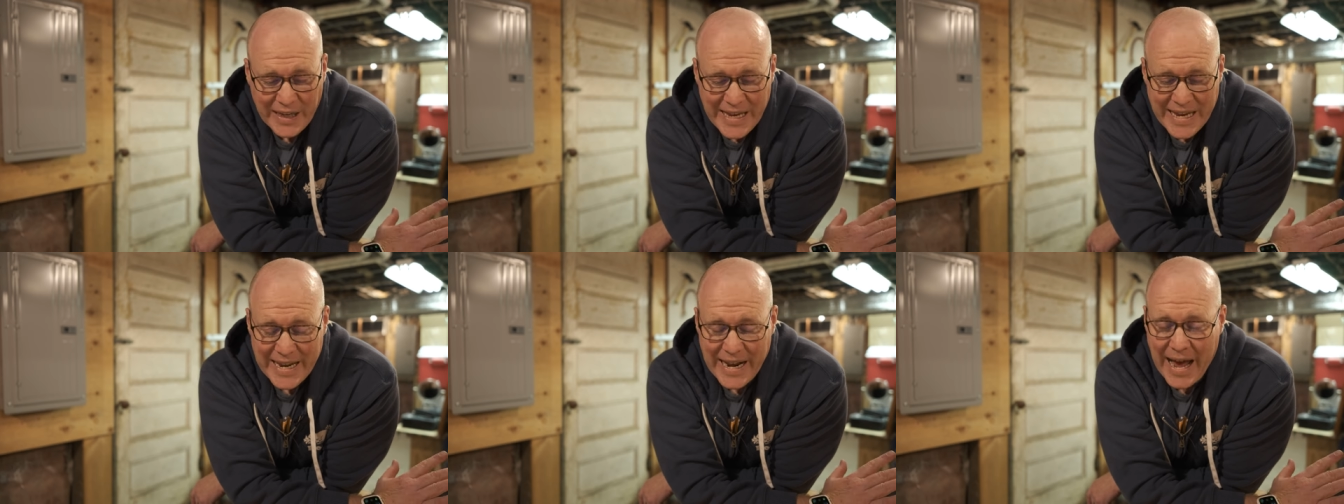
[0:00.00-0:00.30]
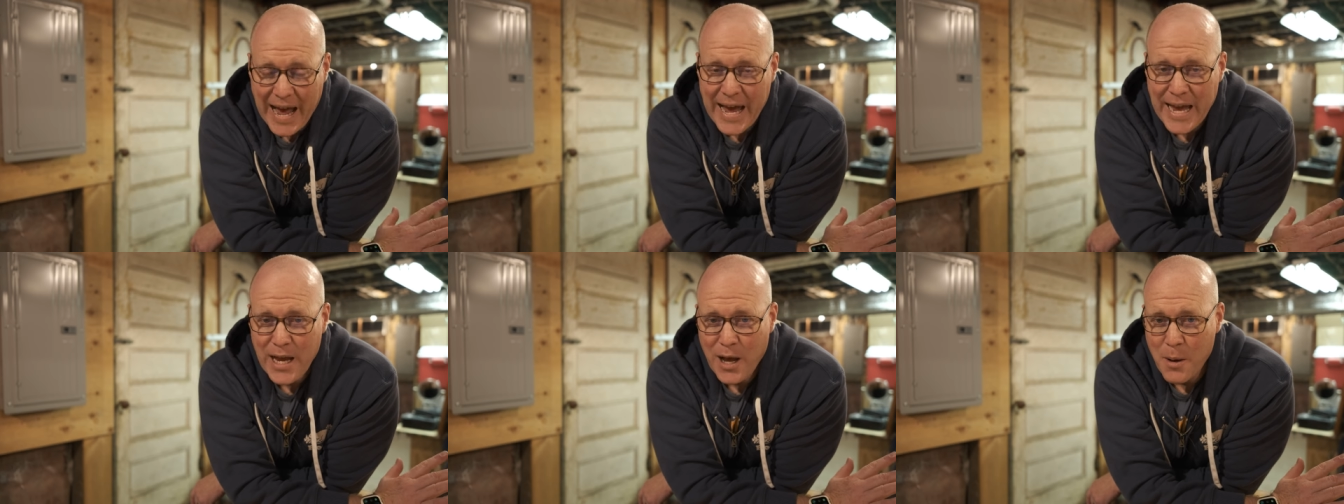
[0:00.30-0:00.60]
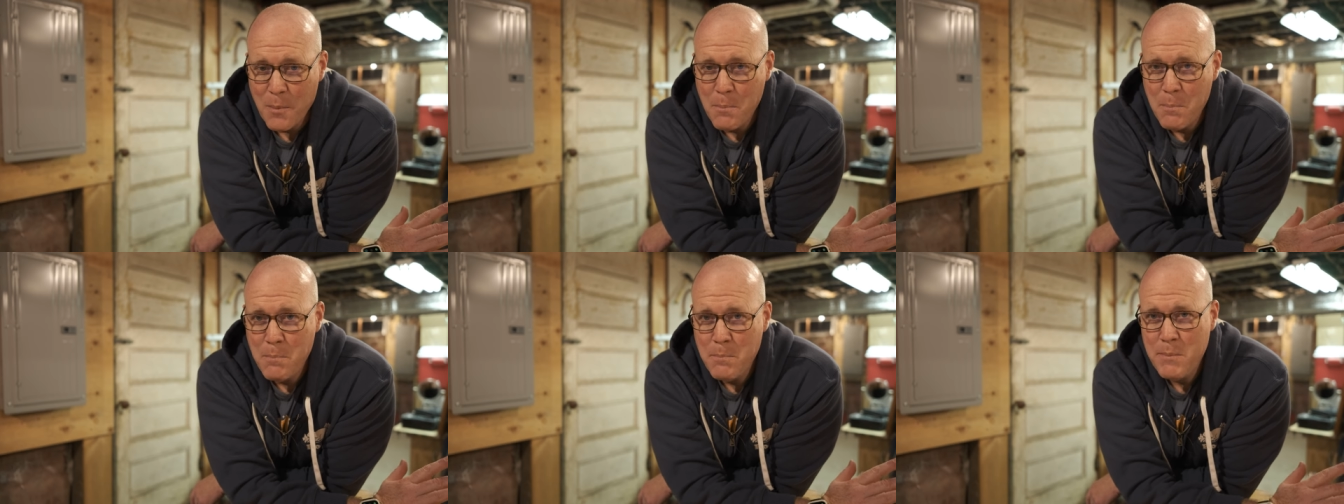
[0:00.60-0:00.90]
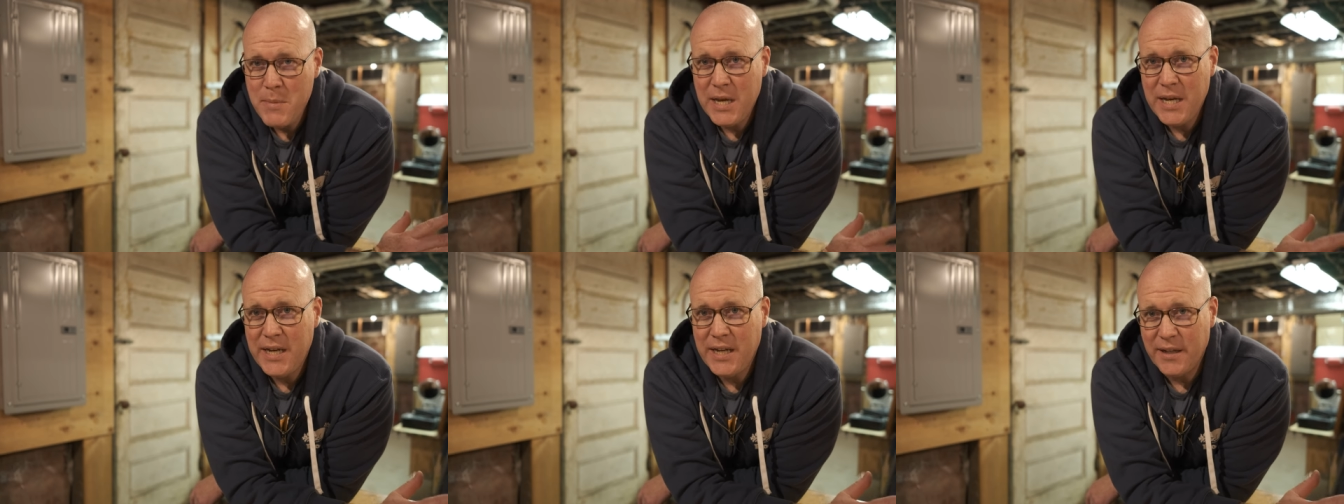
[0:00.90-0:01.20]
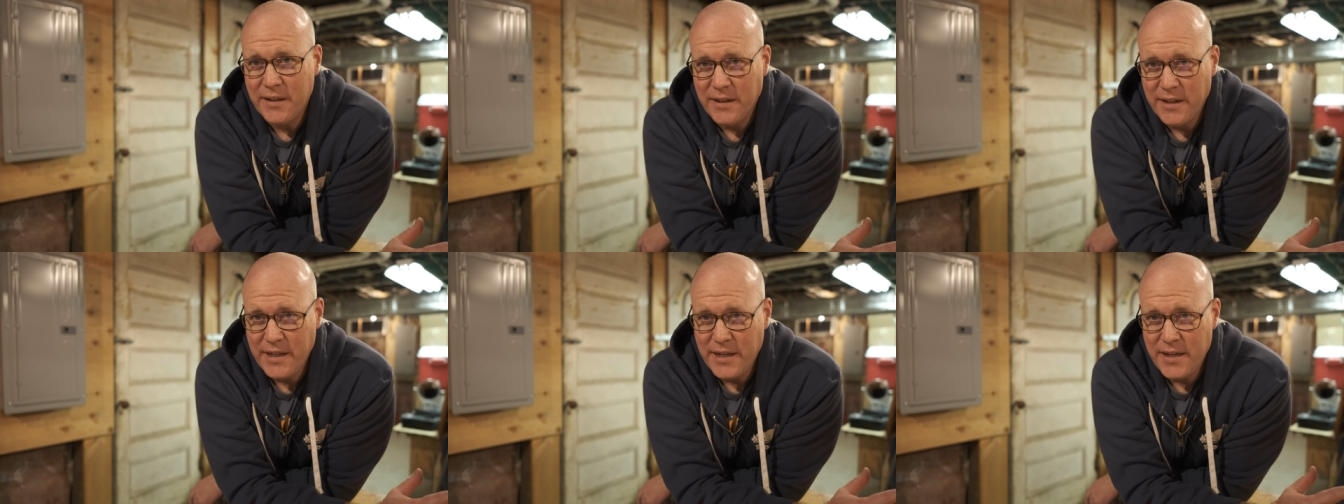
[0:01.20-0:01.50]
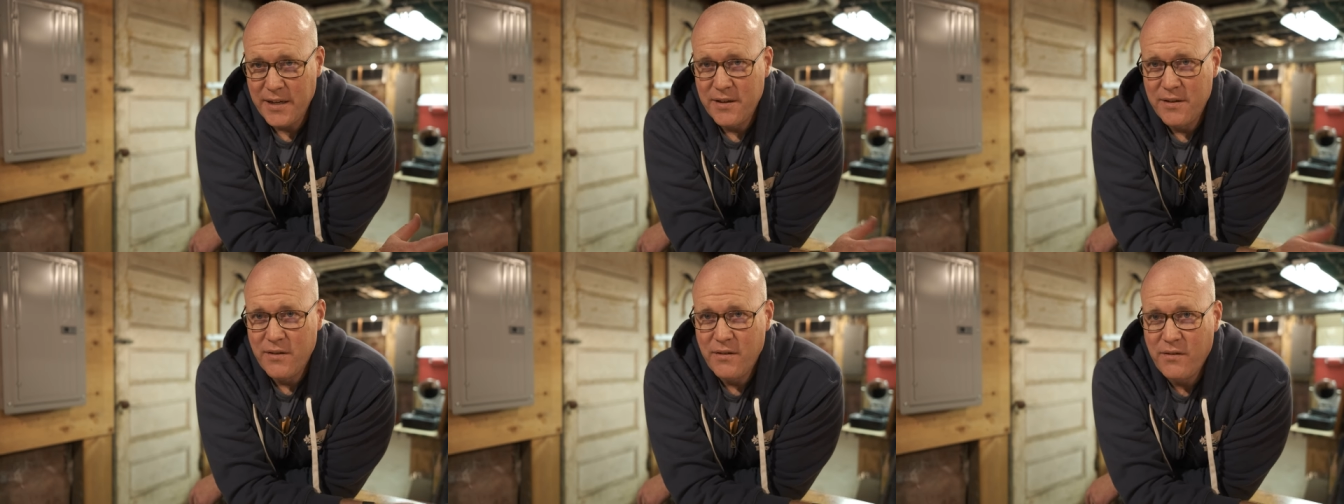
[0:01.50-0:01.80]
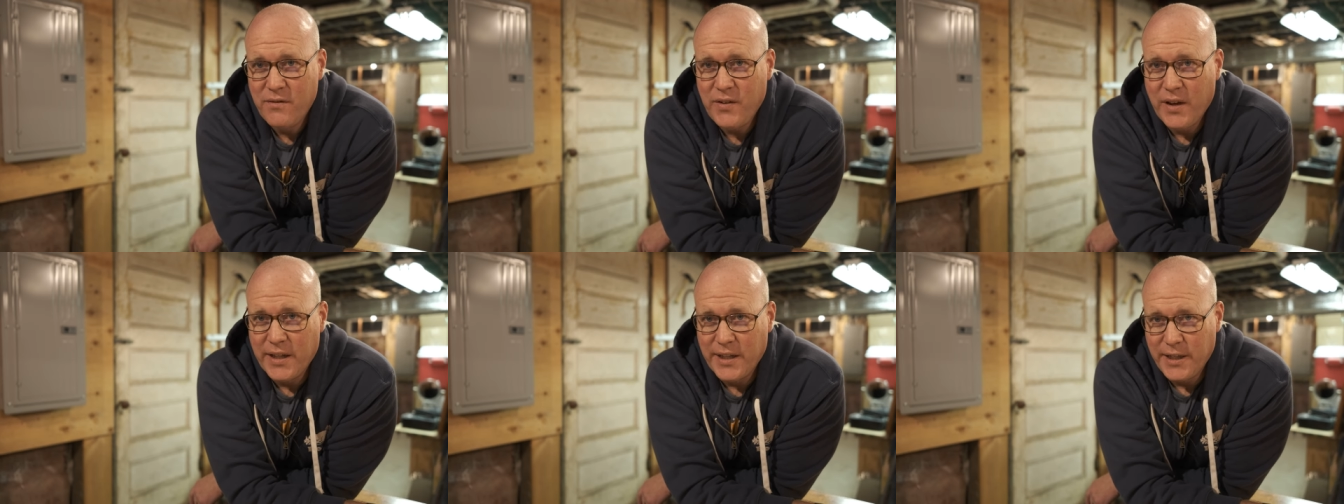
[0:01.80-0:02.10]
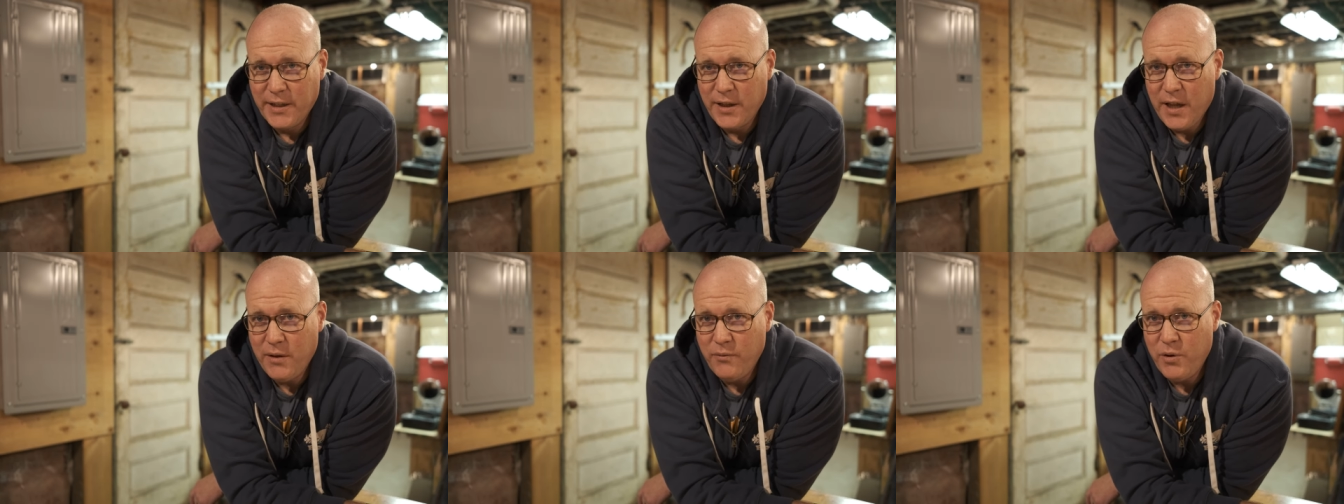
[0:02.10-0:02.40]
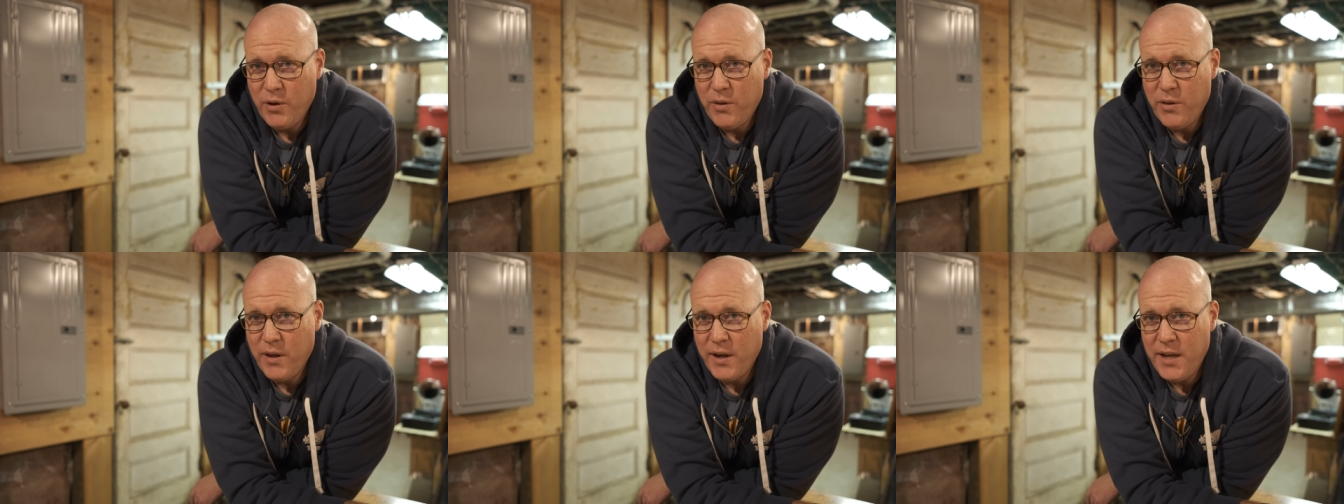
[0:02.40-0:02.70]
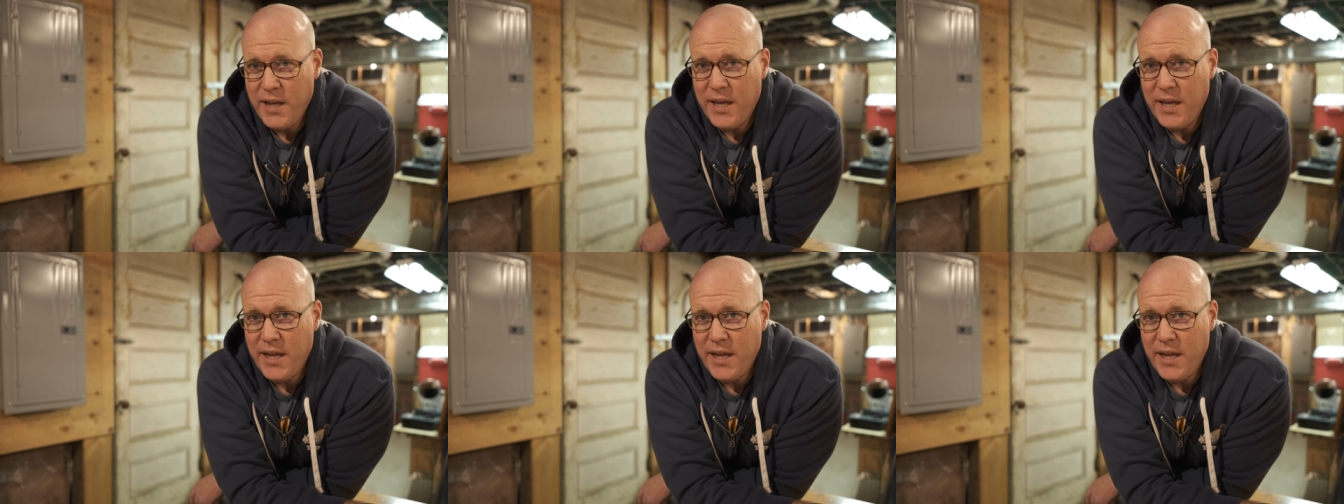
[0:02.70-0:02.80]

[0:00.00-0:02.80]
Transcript: And I immediately fell in love with it.